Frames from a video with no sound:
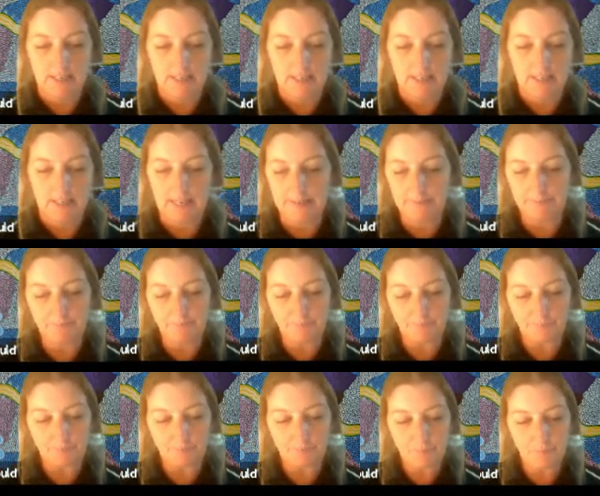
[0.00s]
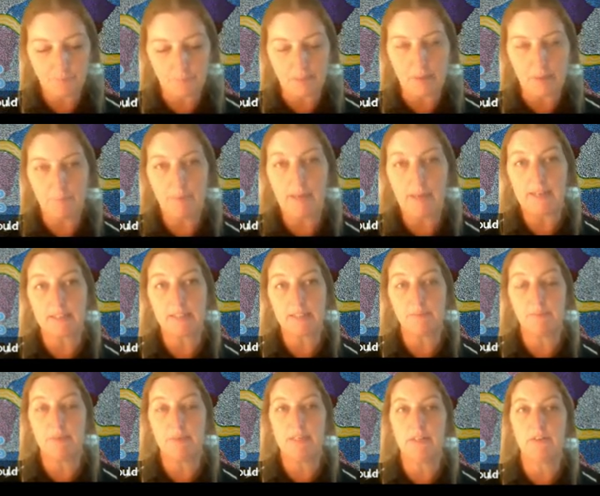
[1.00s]
Um, but to
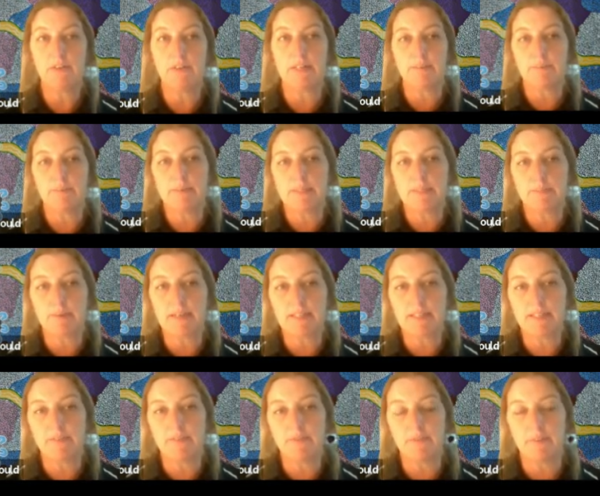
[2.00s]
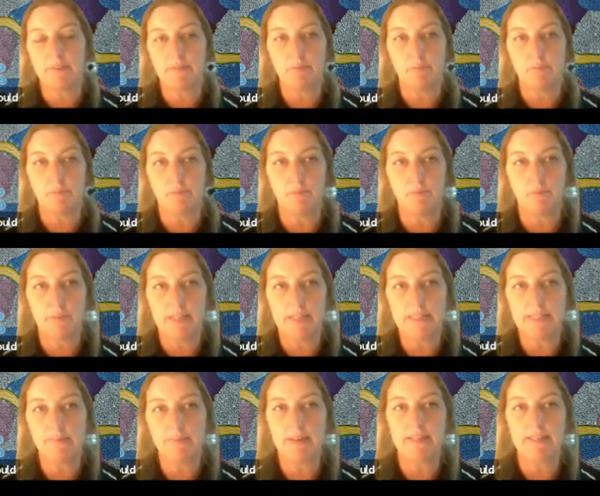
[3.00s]
put it all in perspective,
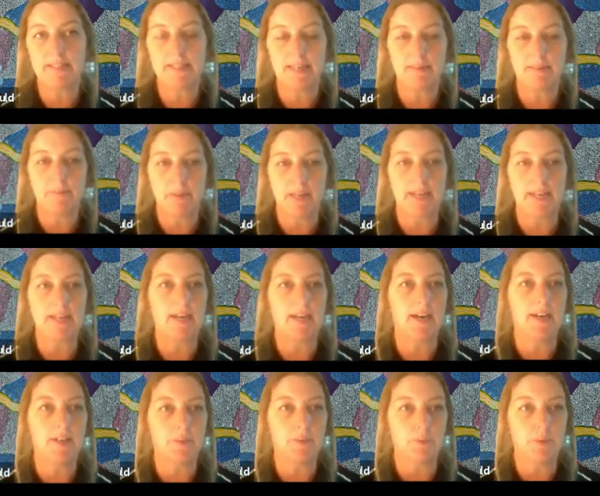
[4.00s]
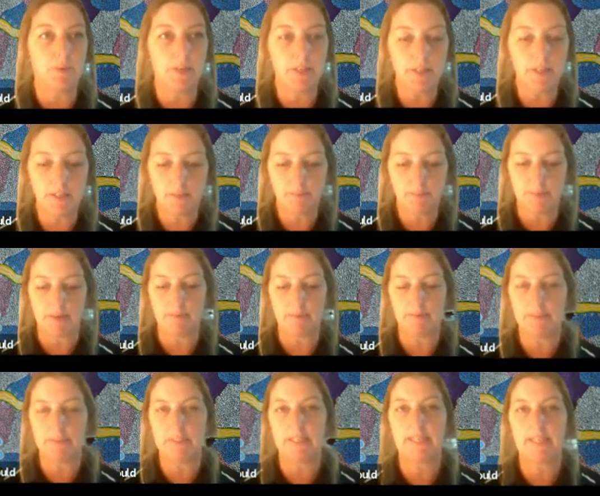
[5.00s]
this may seem like hard work, but
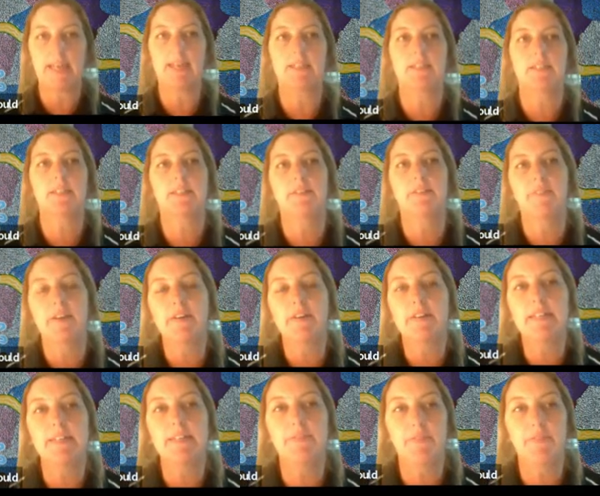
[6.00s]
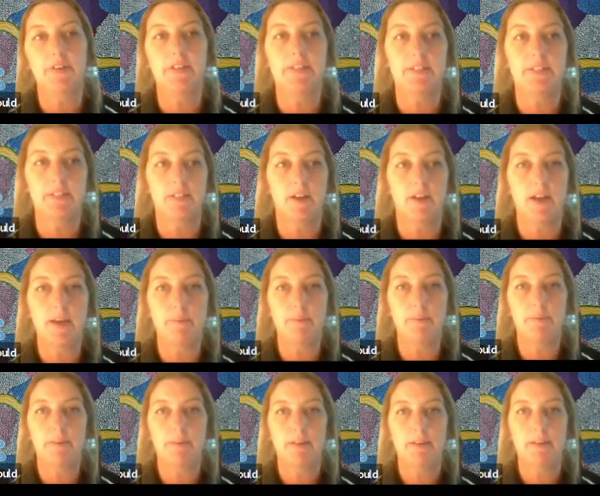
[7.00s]
to catch the very first snipe
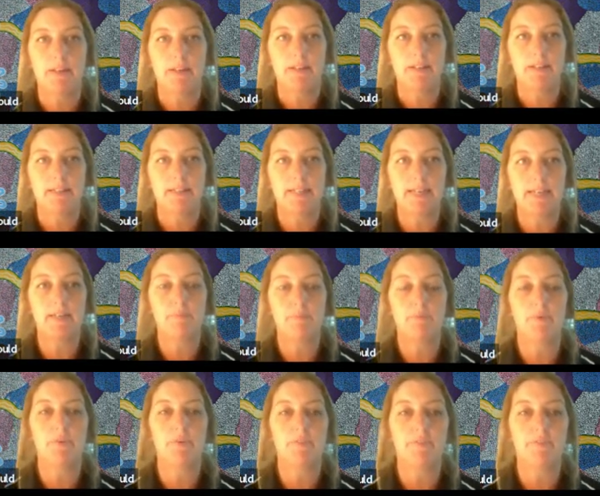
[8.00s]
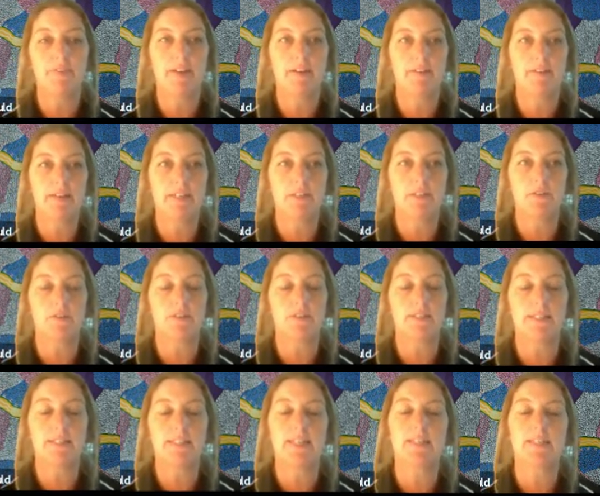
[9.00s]
down in Port Fairy took
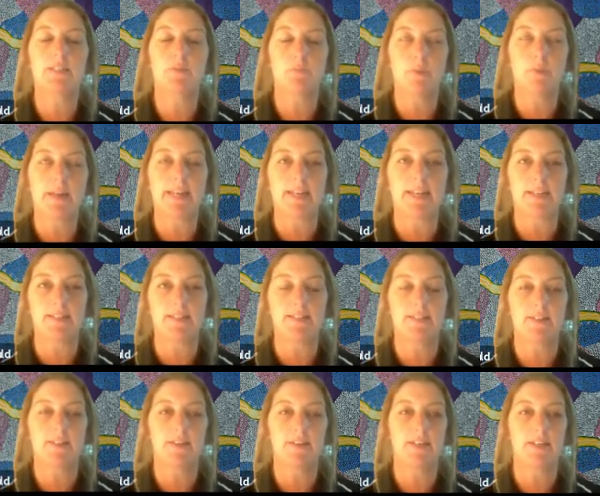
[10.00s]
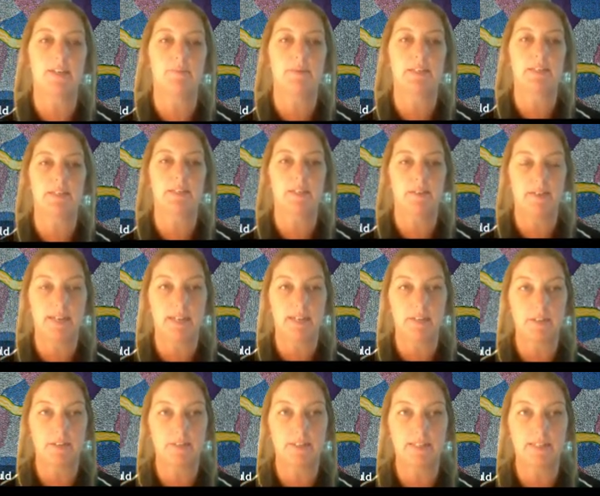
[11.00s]
six weeks. So you can imagine going out
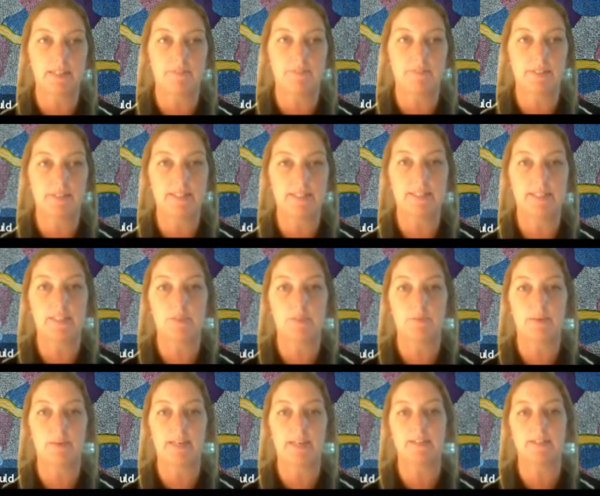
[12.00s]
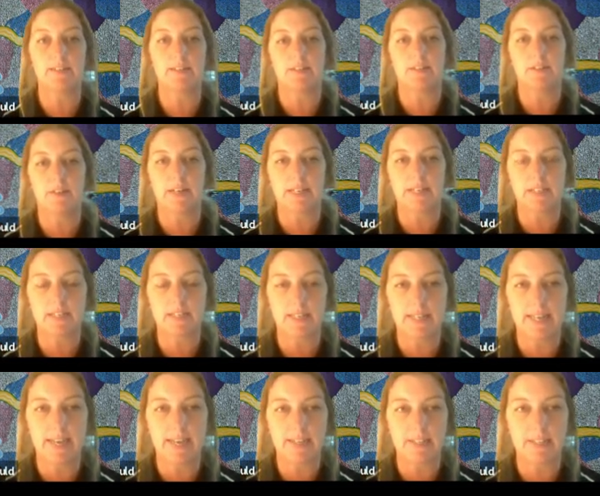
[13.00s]
and doing that for six weeks and not actually
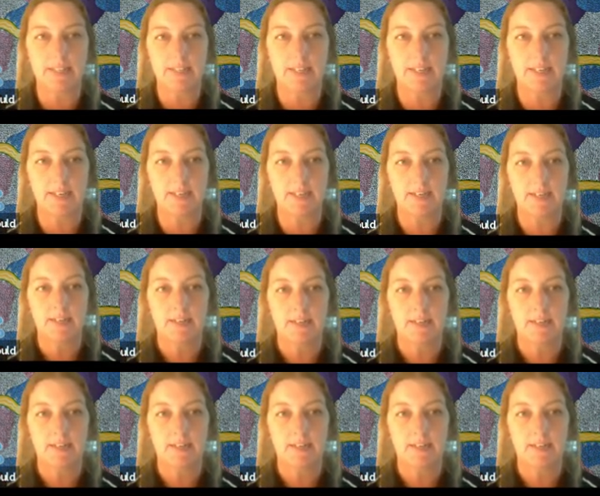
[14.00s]
catching